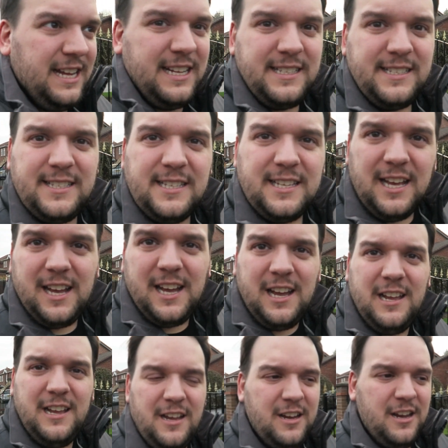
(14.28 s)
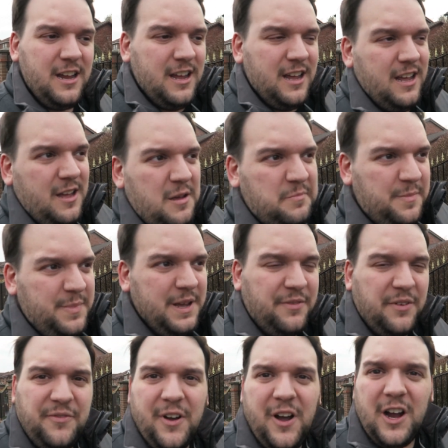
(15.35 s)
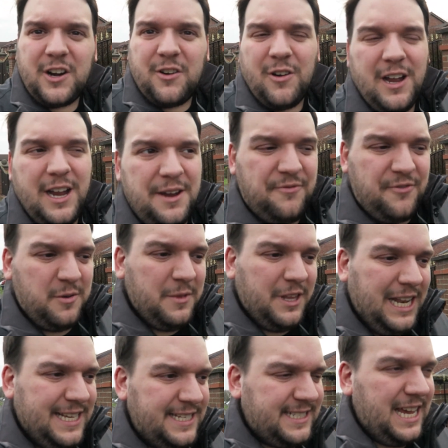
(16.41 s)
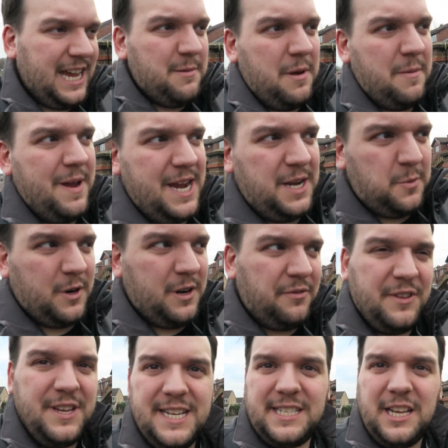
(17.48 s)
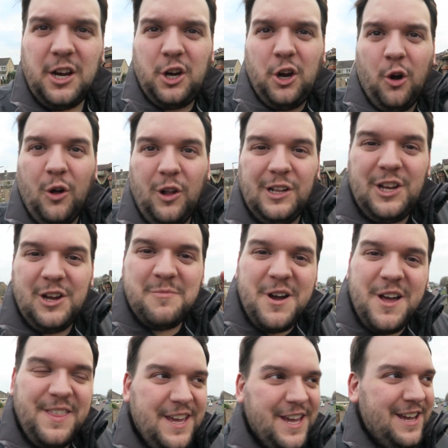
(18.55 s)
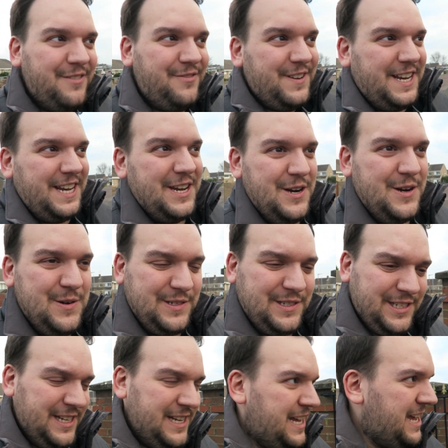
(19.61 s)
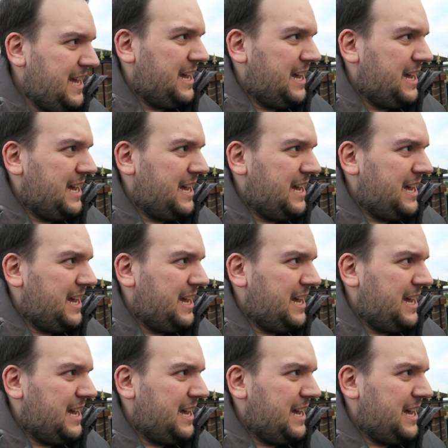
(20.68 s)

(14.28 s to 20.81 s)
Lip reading: It's a bit of a far cry from the last time I made one of these Call Your Mother videos